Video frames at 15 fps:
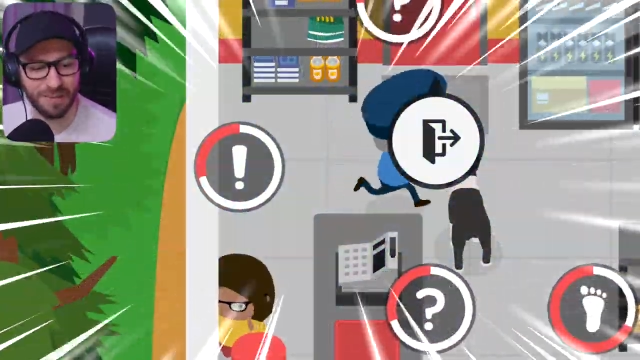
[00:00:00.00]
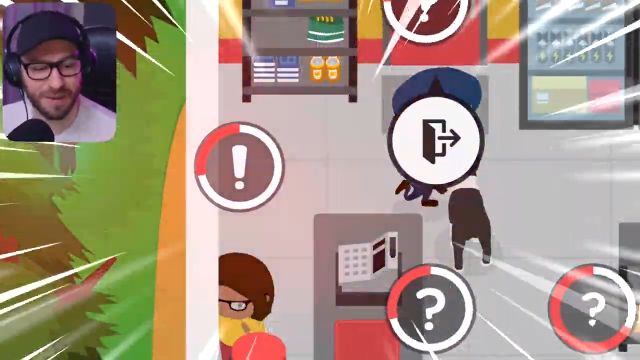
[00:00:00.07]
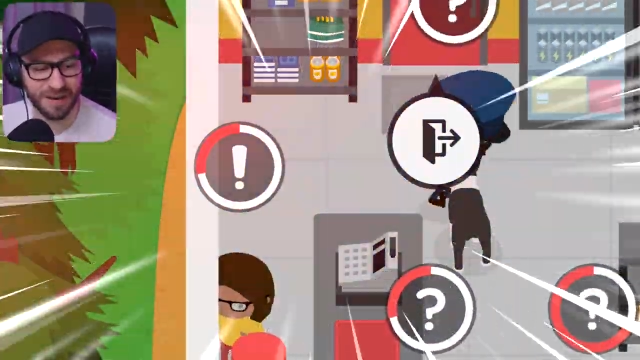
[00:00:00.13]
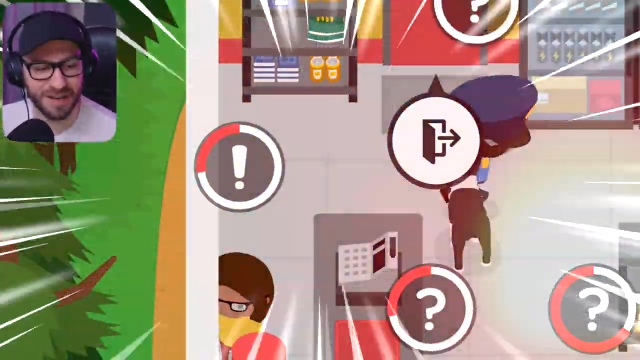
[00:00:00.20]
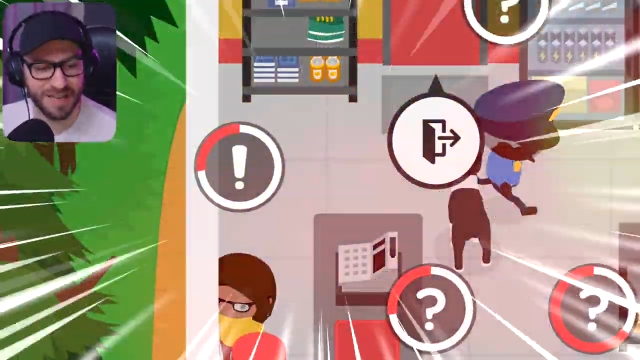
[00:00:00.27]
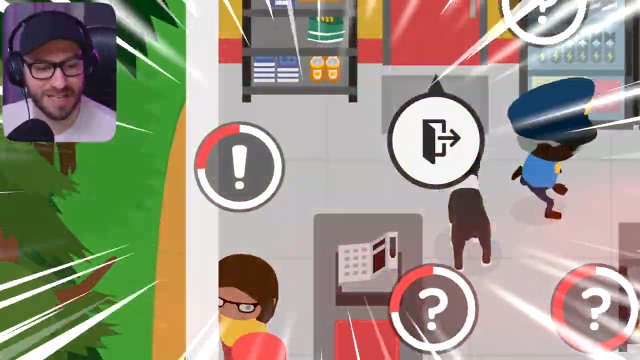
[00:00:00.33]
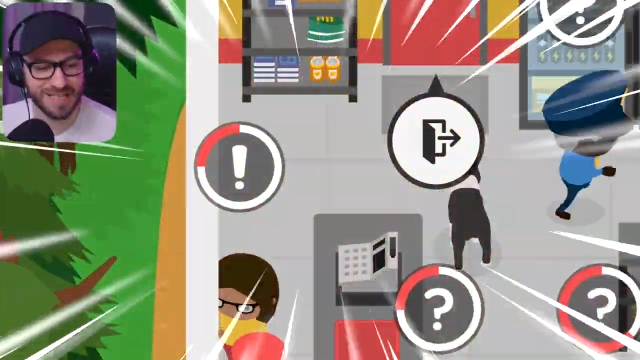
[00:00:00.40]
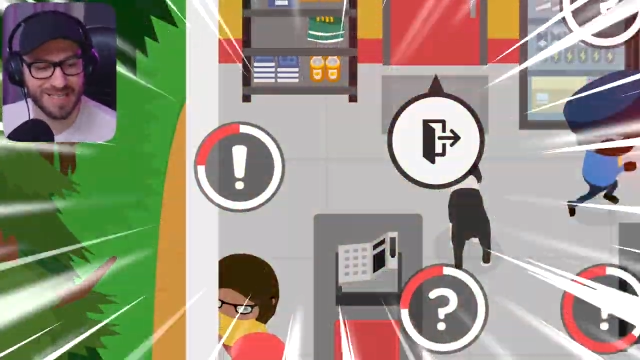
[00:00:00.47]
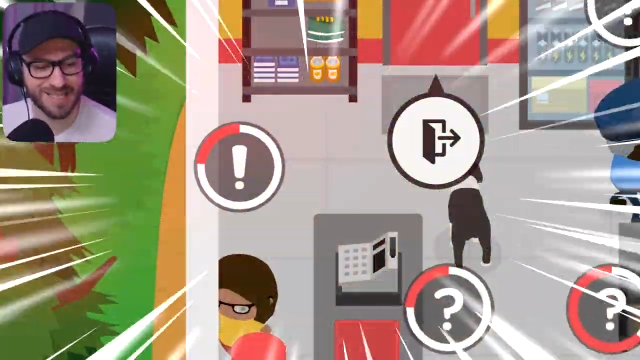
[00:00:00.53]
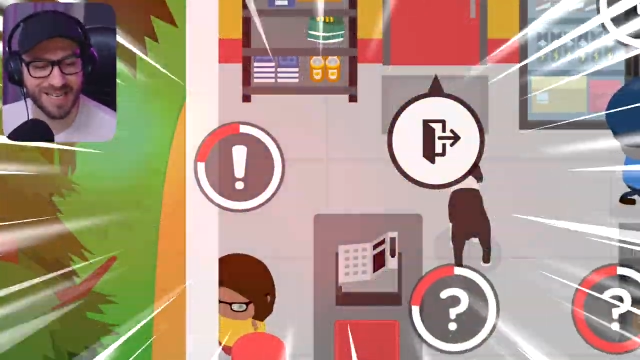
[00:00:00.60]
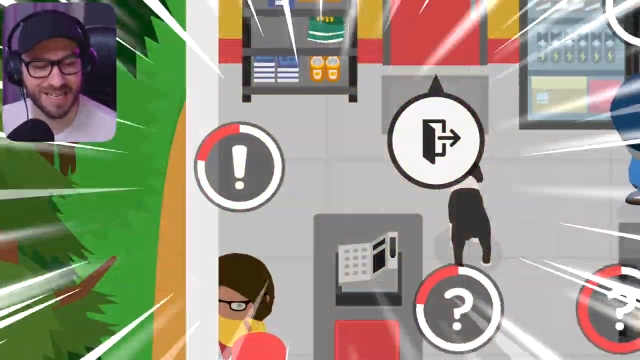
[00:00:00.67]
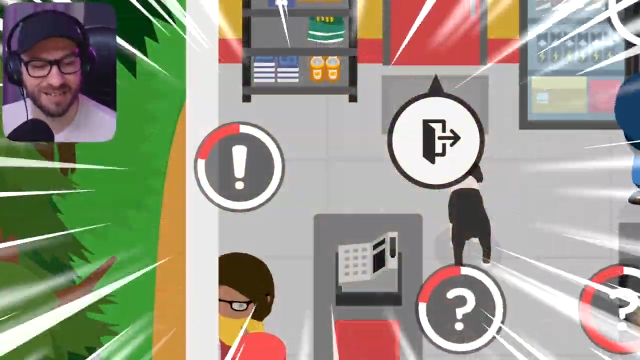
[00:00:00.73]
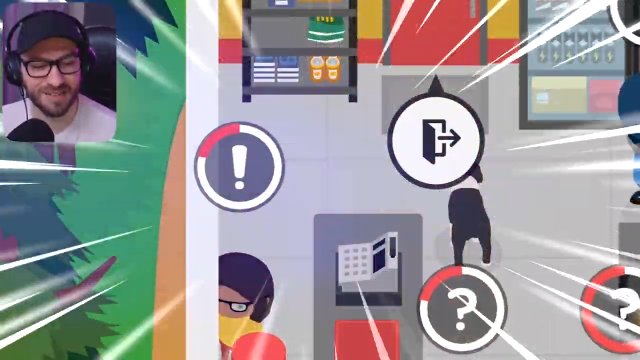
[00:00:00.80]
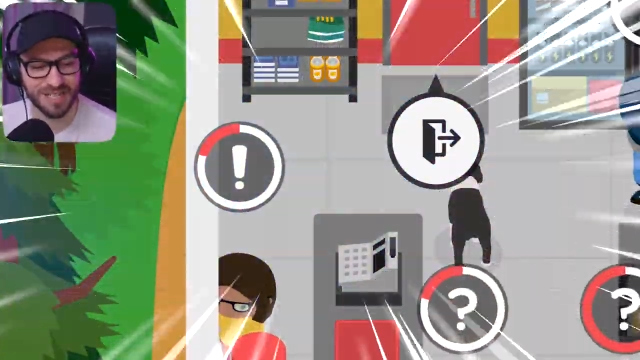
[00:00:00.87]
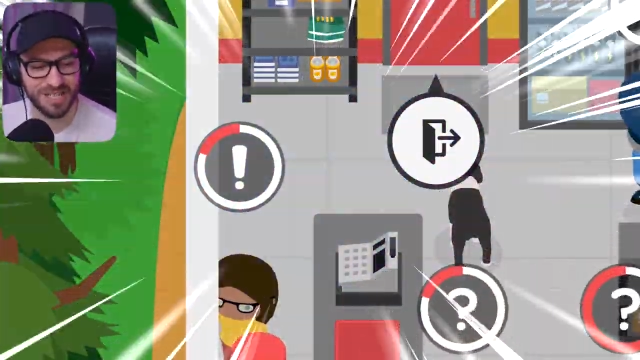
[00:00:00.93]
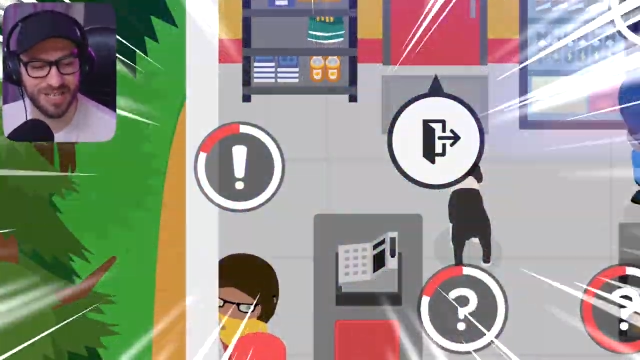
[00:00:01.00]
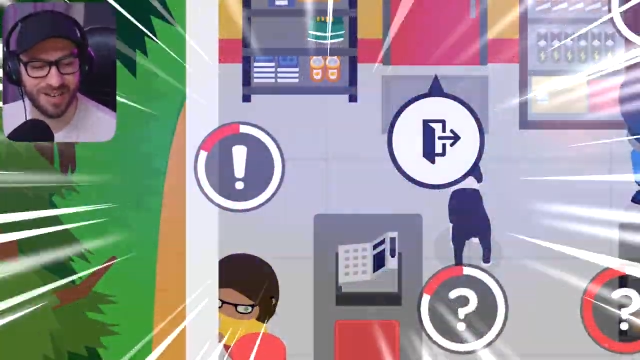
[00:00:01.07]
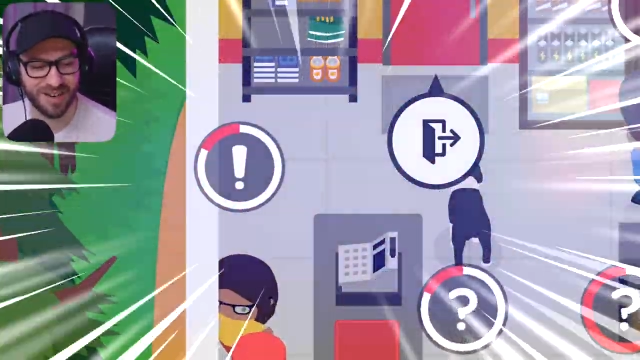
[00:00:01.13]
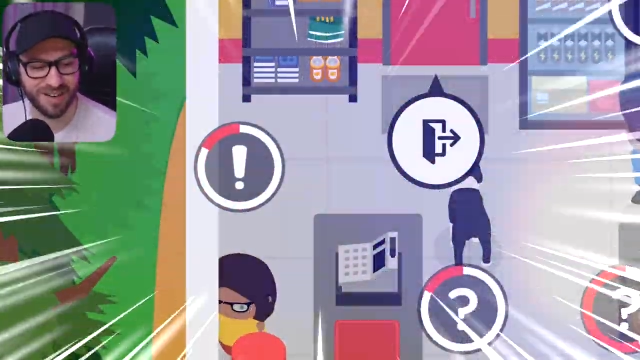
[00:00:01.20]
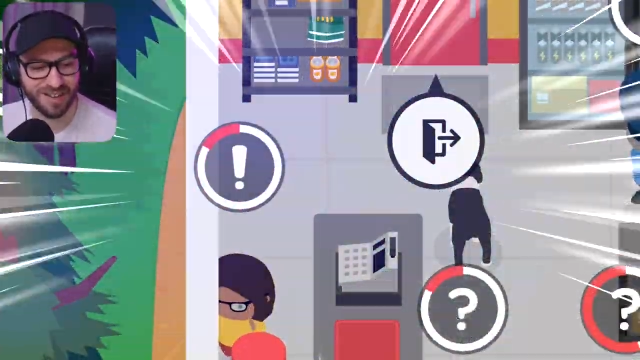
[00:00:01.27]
but he's stuck on the chair.